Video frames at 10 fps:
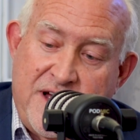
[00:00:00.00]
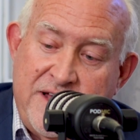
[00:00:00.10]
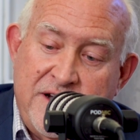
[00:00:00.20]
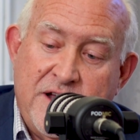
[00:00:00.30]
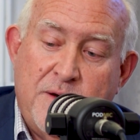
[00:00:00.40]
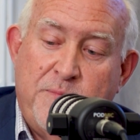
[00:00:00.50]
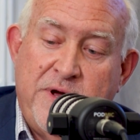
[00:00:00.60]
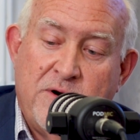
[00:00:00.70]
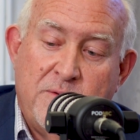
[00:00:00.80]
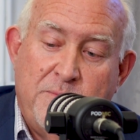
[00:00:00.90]
I ended up
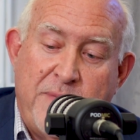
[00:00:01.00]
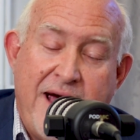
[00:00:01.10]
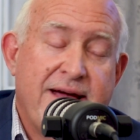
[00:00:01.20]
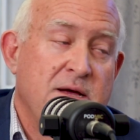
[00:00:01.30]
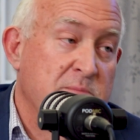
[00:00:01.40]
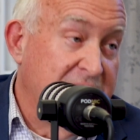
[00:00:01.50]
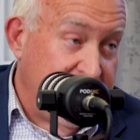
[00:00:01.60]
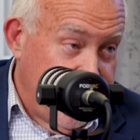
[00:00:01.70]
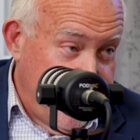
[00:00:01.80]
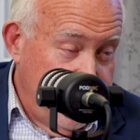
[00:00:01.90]
here back in
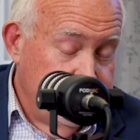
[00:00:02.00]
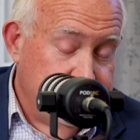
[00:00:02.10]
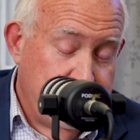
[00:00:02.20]
McKinney,